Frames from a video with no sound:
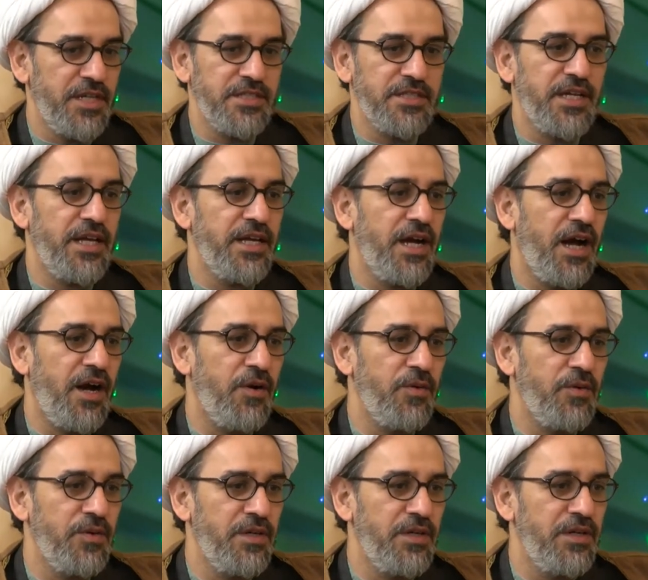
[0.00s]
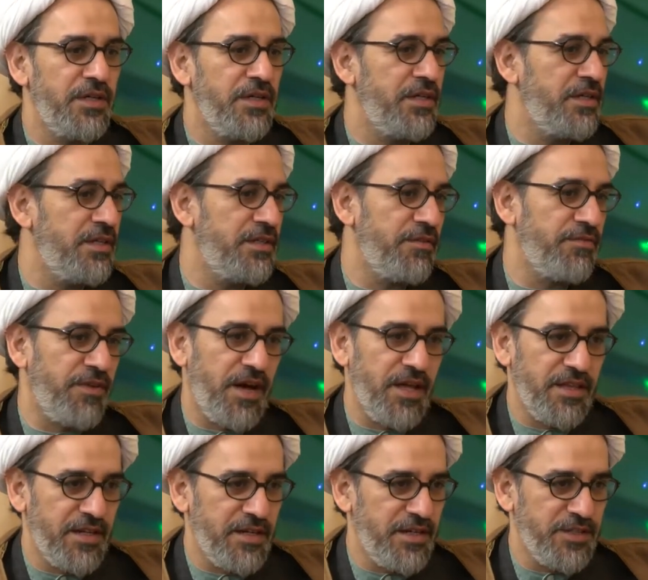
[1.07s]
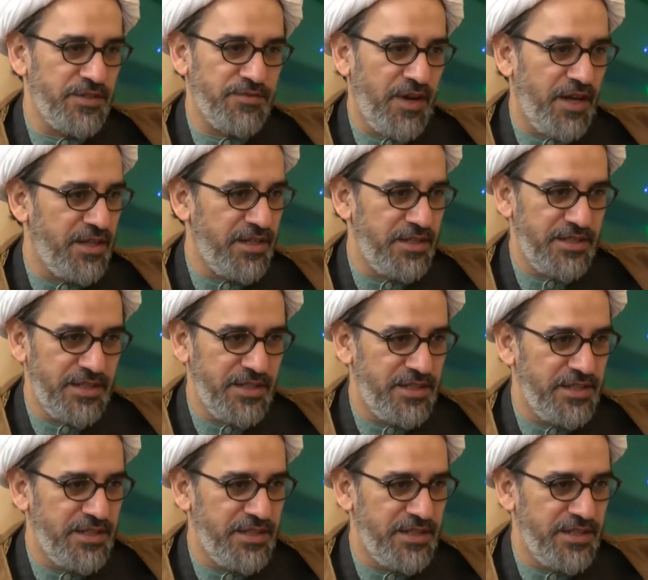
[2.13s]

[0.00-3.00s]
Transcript: Just like how his father did.